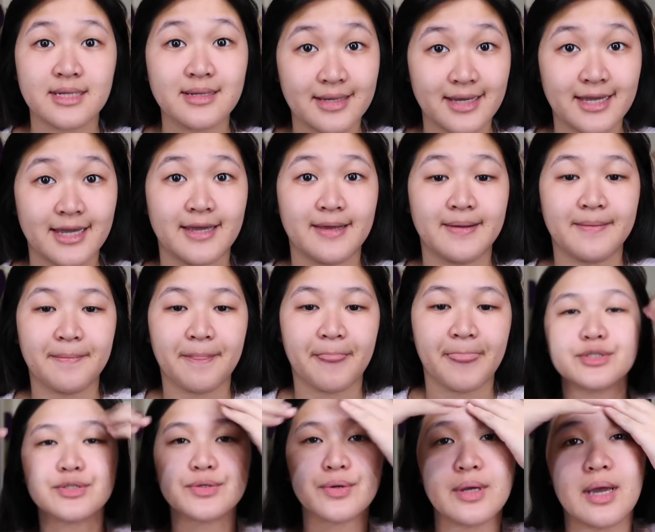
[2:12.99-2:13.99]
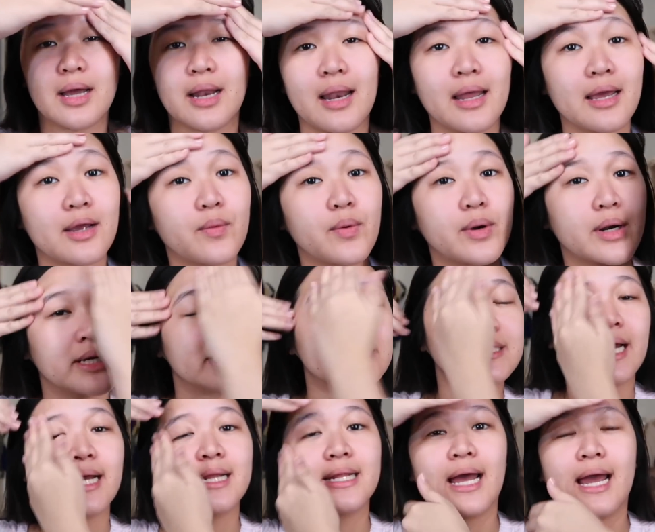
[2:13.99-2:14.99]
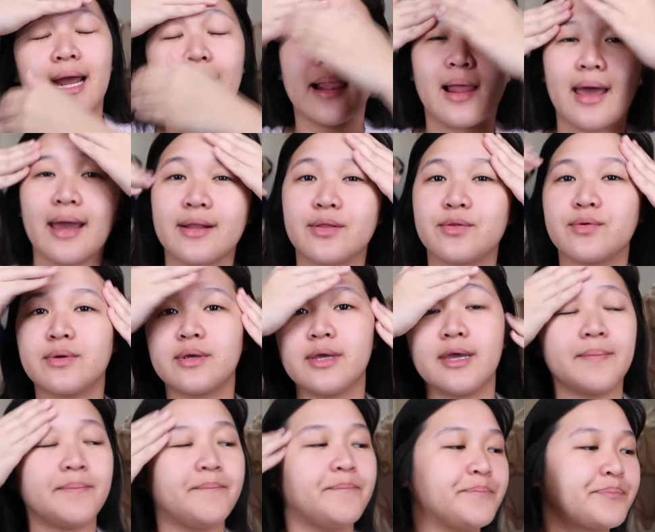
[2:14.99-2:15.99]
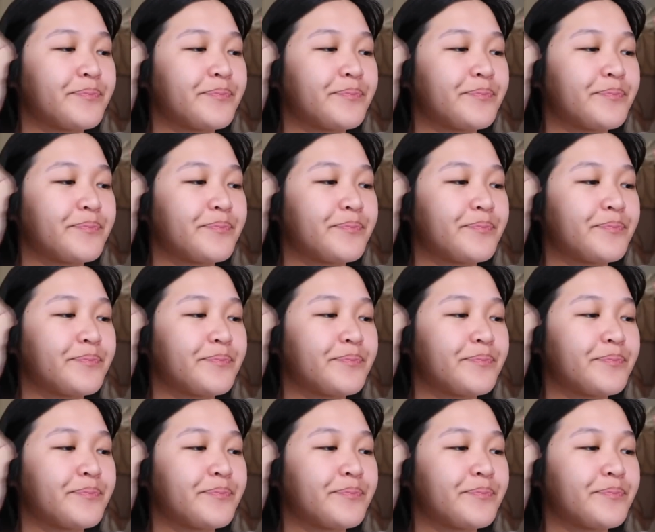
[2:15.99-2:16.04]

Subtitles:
Okay, so yeah, like what I said, I like to keep